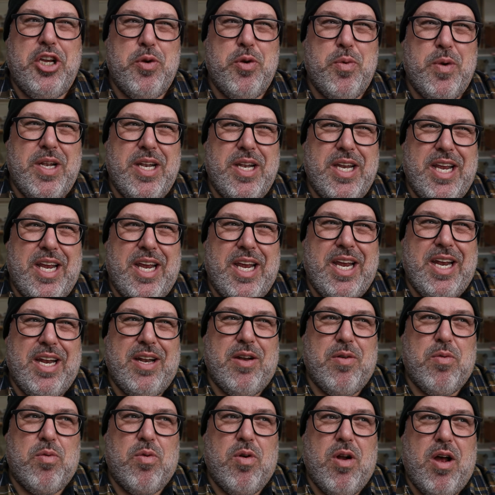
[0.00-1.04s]
you would
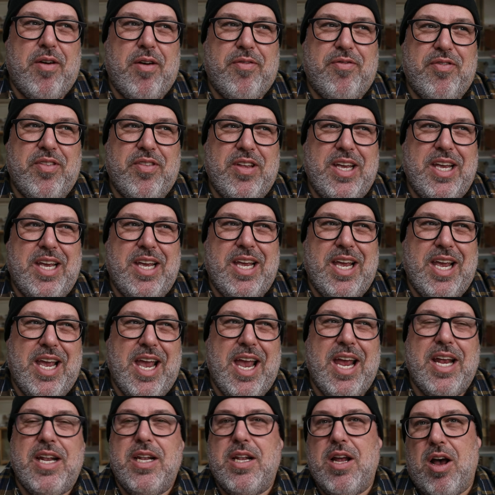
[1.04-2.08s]
need roughly
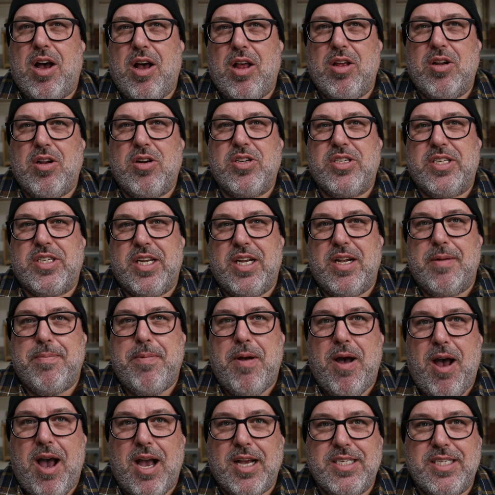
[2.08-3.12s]
$8 in
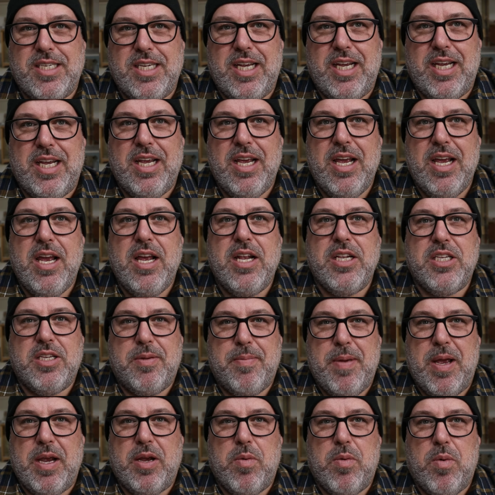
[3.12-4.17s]
epoxy
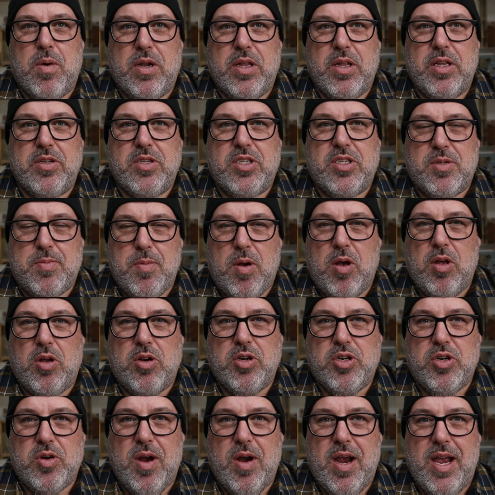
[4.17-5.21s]
to make one of those
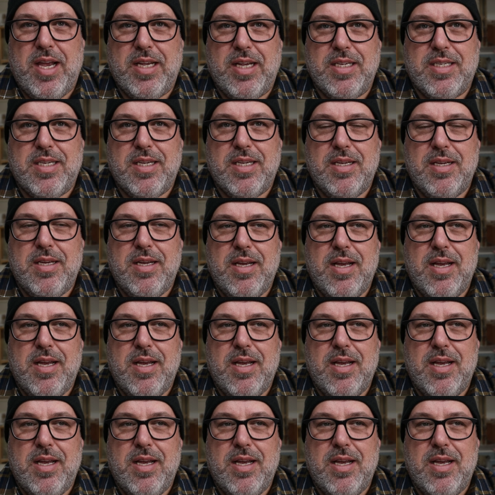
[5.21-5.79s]
smaller trays.